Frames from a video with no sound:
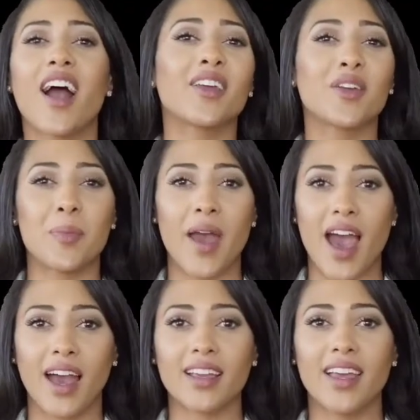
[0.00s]

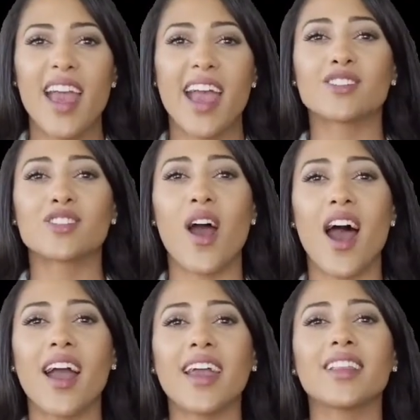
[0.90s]
Repeat the remedy
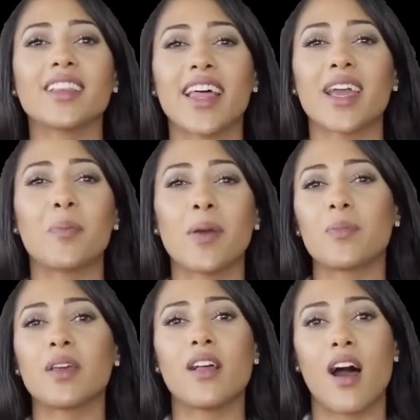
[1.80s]
every day.
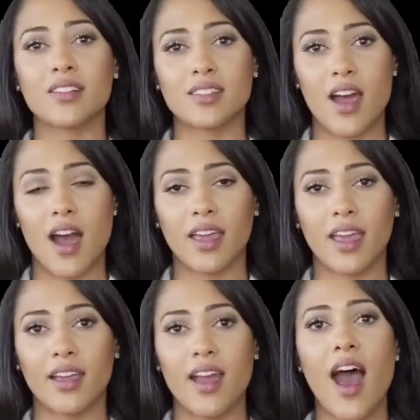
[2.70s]
Milk, lemon and honey
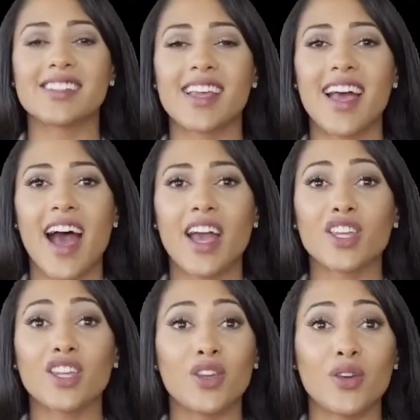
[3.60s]
for lightening
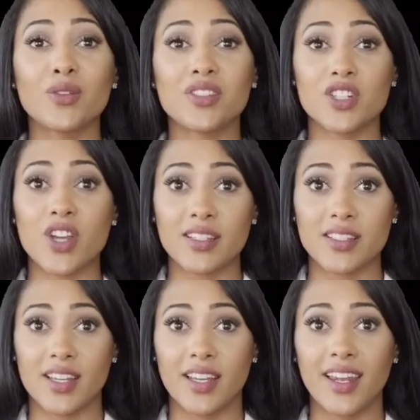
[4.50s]
nipples.
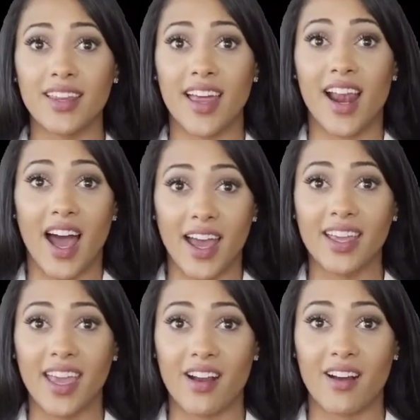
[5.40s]
How to make
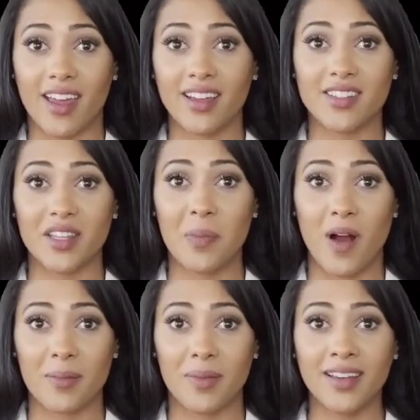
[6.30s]
nipples pink.
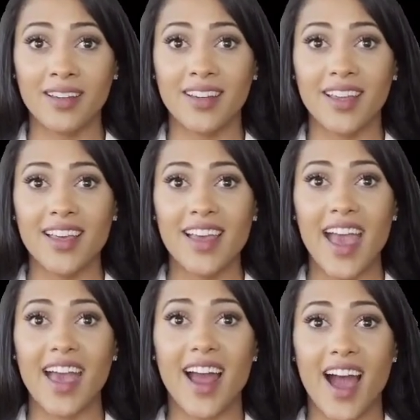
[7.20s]
This is a
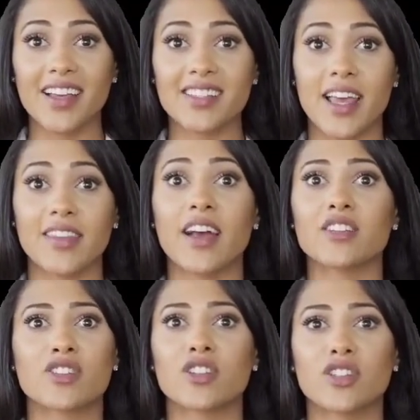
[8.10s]
traditional remedy and
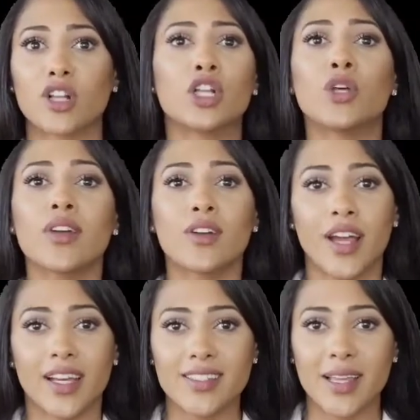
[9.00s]
has been used by
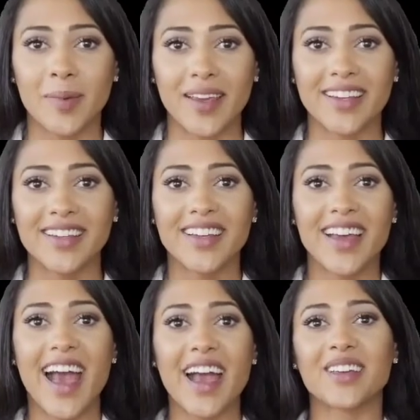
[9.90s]
women since
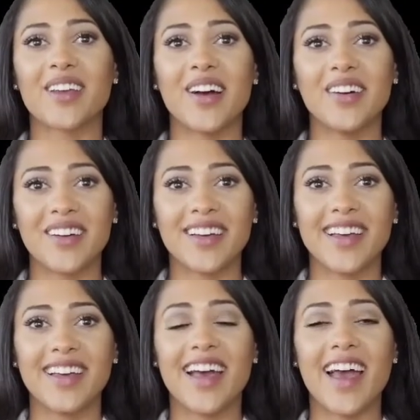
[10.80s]
ages for lightening
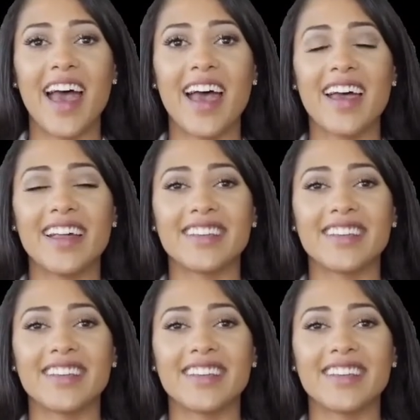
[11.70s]
their nipples.